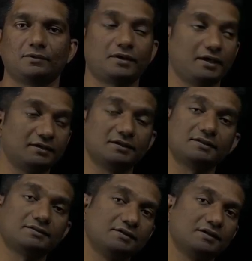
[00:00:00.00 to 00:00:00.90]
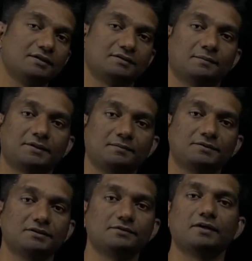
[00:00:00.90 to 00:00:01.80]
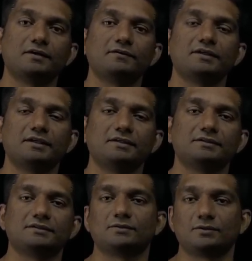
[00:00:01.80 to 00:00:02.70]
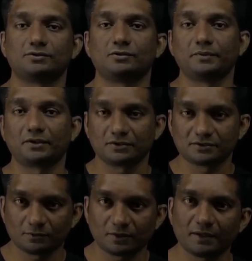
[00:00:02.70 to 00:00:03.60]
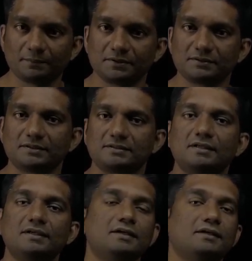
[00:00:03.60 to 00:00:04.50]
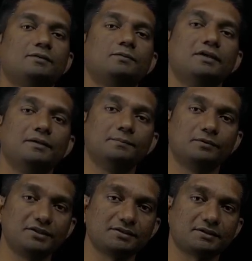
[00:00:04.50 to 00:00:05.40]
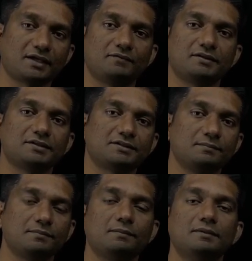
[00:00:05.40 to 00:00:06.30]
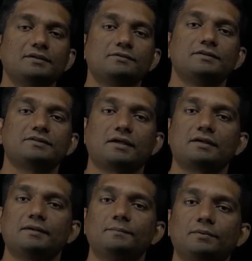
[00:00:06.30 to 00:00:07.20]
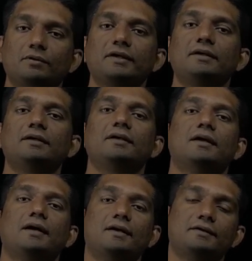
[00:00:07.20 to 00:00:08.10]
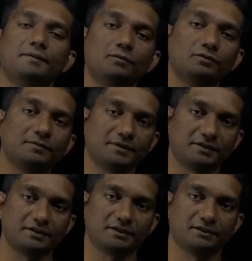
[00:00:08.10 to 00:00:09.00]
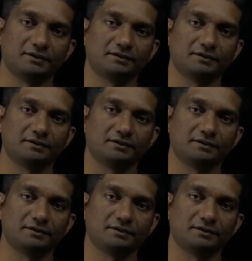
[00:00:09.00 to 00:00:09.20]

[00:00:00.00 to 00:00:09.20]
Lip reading: Okay, and sometimes it is very, very dangerous also, because what happens is these cavitation bubbles will start imploding and remove the material.